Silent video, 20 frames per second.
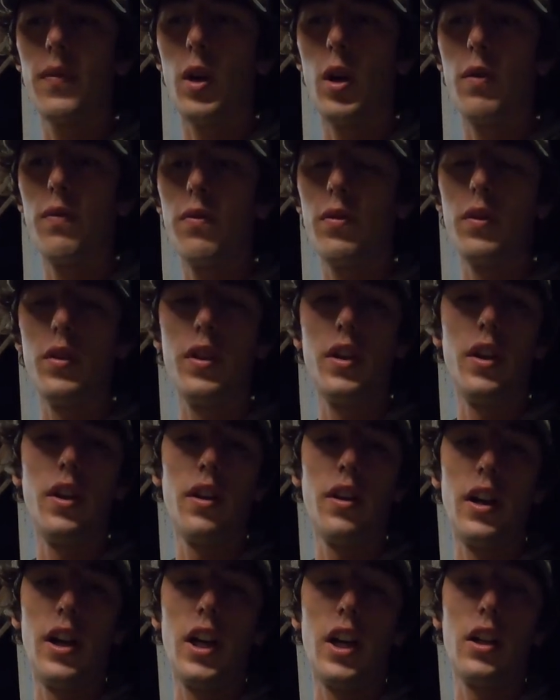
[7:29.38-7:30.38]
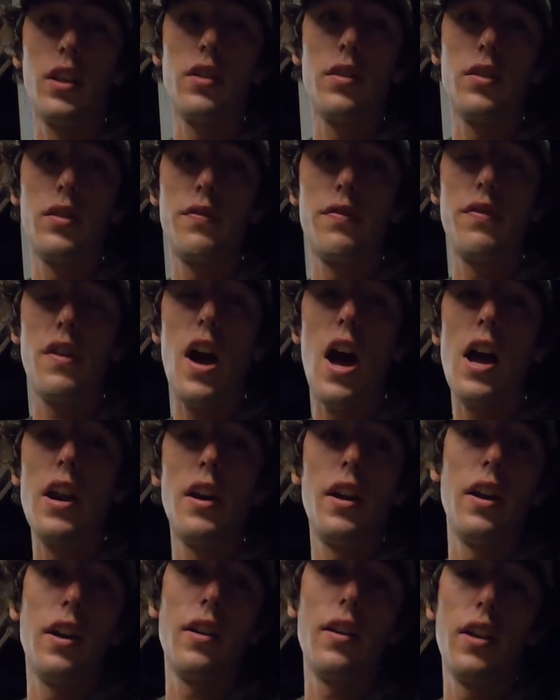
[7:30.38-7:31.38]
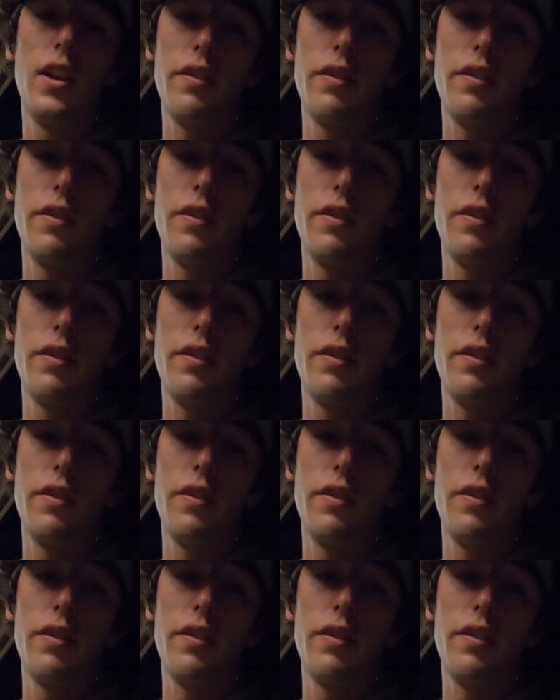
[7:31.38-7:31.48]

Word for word: Hopefully I can find it.